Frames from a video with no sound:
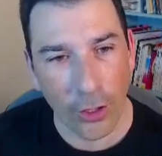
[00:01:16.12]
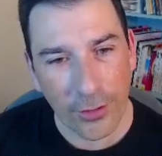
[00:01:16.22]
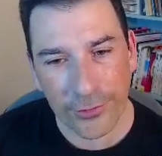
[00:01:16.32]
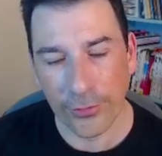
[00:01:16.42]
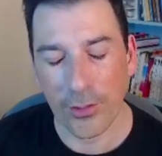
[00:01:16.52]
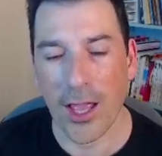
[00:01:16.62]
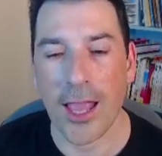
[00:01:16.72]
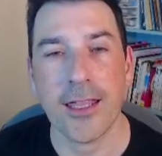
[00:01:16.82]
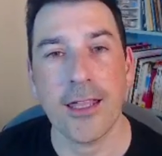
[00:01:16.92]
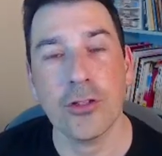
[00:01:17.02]
Also, I
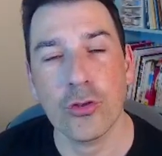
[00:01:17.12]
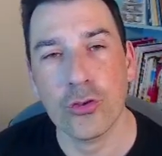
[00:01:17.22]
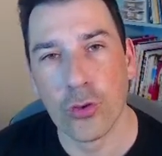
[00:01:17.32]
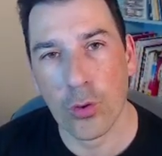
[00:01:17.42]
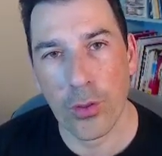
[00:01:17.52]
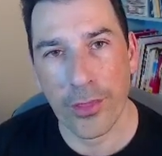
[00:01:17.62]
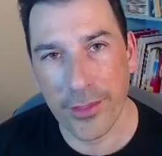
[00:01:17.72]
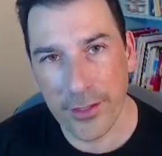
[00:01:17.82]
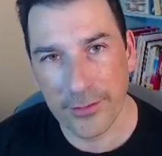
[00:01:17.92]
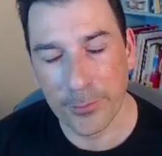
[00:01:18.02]
can control
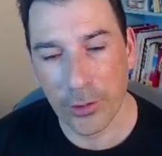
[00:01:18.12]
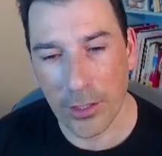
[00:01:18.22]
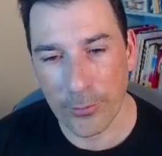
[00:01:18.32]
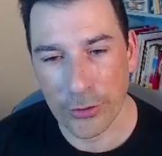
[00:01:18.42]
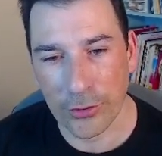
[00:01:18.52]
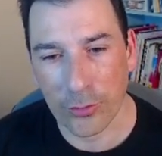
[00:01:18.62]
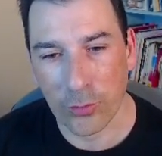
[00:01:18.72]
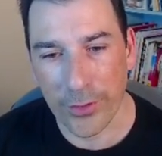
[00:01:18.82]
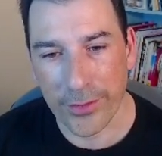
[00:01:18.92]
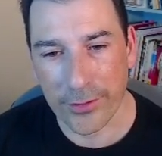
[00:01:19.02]
this parameter
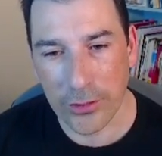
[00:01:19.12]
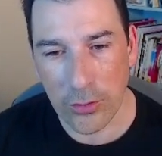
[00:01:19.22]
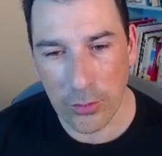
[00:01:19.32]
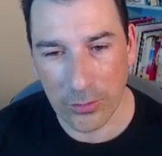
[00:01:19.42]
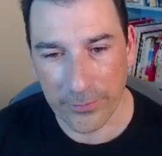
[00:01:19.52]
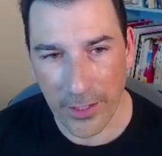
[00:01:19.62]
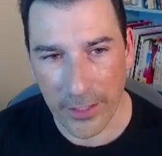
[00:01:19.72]
with a curve.